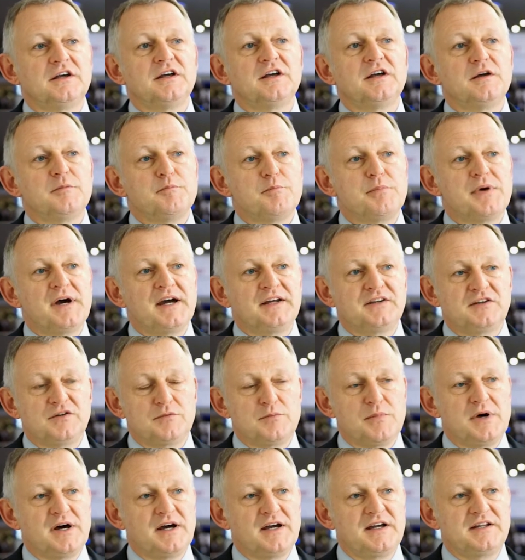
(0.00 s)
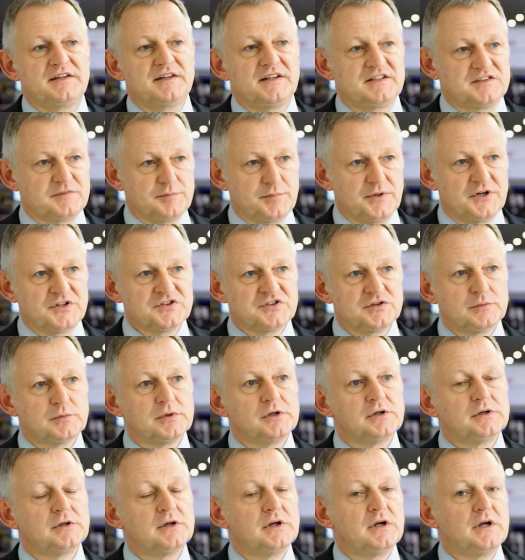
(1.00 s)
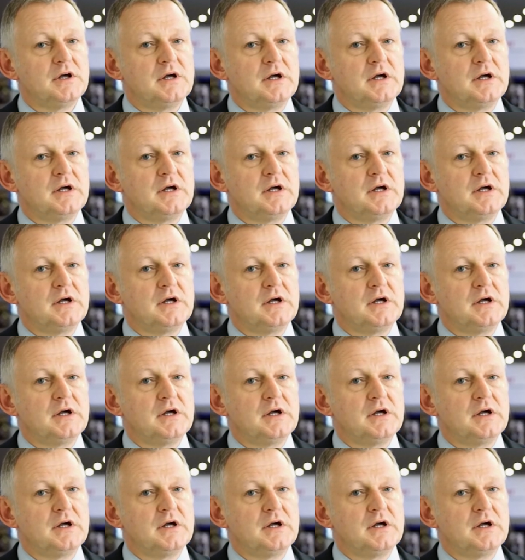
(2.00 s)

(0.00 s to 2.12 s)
impacted by it as possible.